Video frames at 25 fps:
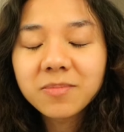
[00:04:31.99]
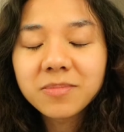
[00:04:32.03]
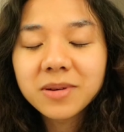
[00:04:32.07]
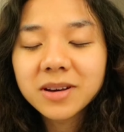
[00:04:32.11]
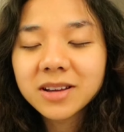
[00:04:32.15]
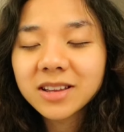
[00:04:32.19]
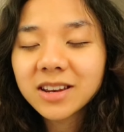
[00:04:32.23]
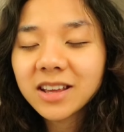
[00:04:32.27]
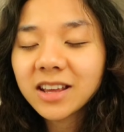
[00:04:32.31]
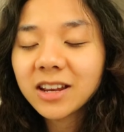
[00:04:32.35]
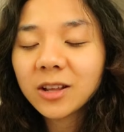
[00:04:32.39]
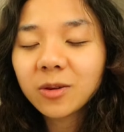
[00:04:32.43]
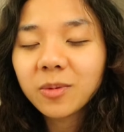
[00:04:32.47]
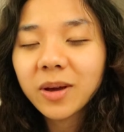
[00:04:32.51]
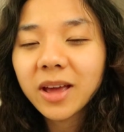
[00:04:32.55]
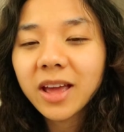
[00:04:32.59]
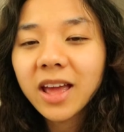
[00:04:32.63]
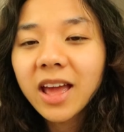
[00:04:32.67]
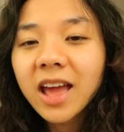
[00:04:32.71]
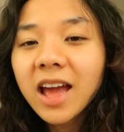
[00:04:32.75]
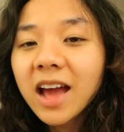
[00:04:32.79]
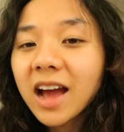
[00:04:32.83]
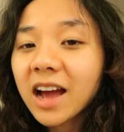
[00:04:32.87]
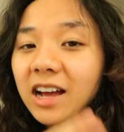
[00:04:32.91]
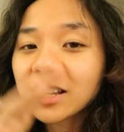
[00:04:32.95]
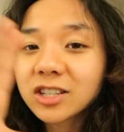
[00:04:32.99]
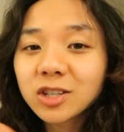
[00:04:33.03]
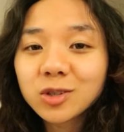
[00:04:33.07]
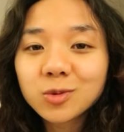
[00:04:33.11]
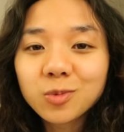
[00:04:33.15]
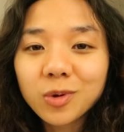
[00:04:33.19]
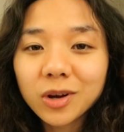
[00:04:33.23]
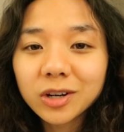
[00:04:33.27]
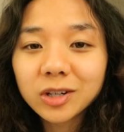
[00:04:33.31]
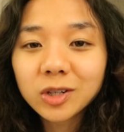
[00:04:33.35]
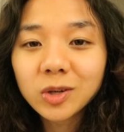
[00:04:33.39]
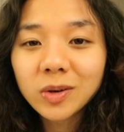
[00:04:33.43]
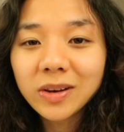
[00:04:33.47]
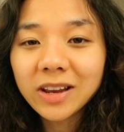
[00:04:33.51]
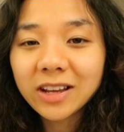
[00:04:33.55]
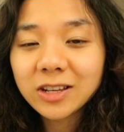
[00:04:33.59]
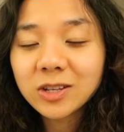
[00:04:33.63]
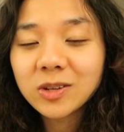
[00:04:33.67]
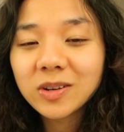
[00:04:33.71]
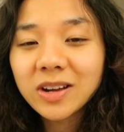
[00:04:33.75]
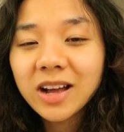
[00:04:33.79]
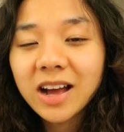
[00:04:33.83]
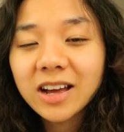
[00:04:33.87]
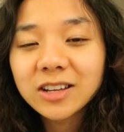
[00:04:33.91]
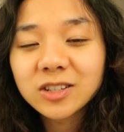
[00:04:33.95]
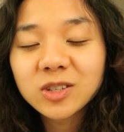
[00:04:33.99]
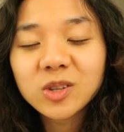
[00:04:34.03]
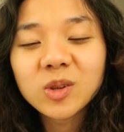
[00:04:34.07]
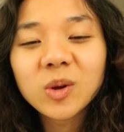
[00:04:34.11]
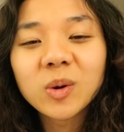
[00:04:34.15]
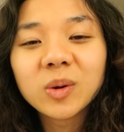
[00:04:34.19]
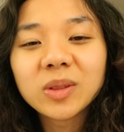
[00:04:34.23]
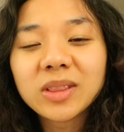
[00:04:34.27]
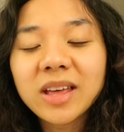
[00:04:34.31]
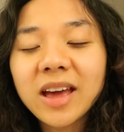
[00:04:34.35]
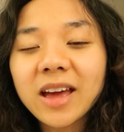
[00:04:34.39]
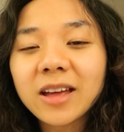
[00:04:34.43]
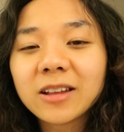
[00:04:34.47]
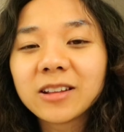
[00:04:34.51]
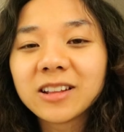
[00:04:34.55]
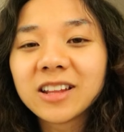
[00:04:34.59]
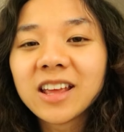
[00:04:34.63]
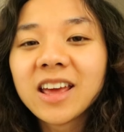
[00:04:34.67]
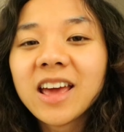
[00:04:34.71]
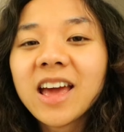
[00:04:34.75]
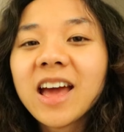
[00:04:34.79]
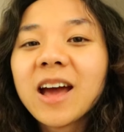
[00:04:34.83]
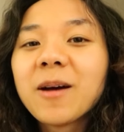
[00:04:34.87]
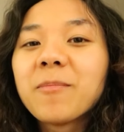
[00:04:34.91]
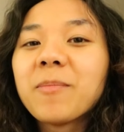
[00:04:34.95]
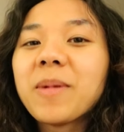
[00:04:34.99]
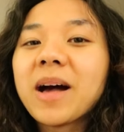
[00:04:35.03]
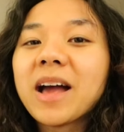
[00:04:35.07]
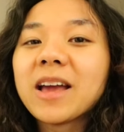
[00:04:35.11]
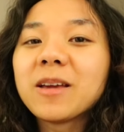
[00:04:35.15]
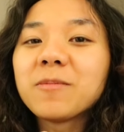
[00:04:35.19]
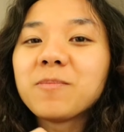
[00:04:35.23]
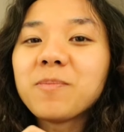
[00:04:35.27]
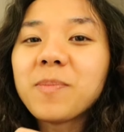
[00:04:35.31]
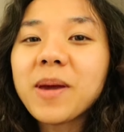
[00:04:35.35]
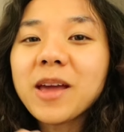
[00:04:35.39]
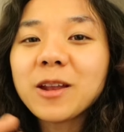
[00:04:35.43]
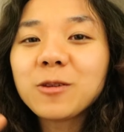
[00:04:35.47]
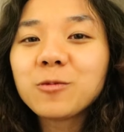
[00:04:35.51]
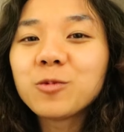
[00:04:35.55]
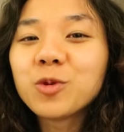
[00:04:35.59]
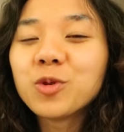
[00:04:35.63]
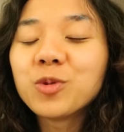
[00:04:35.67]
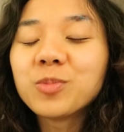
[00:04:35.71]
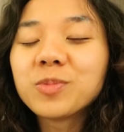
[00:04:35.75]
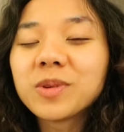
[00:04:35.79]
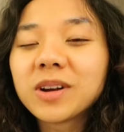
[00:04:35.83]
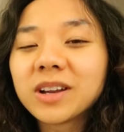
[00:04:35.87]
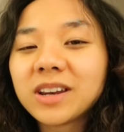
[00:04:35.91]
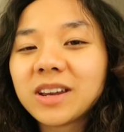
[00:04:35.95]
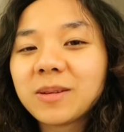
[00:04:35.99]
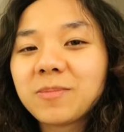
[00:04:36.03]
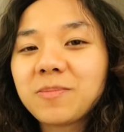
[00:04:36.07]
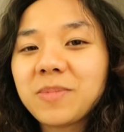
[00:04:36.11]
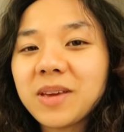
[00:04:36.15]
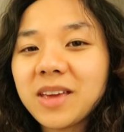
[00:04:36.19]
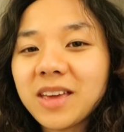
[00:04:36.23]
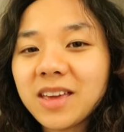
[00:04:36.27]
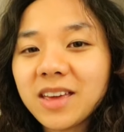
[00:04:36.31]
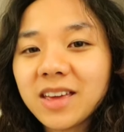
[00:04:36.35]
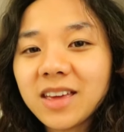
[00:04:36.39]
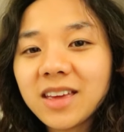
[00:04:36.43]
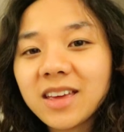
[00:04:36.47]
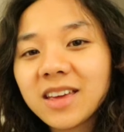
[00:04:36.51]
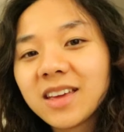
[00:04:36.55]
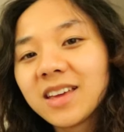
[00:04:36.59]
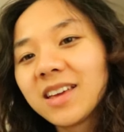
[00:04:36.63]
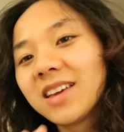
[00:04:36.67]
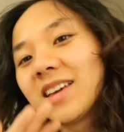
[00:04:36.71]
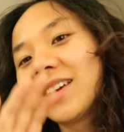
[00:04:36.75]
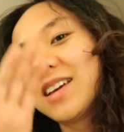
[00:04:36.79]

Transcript: But anyway, I just want to let you guys know that my bedroom gonna be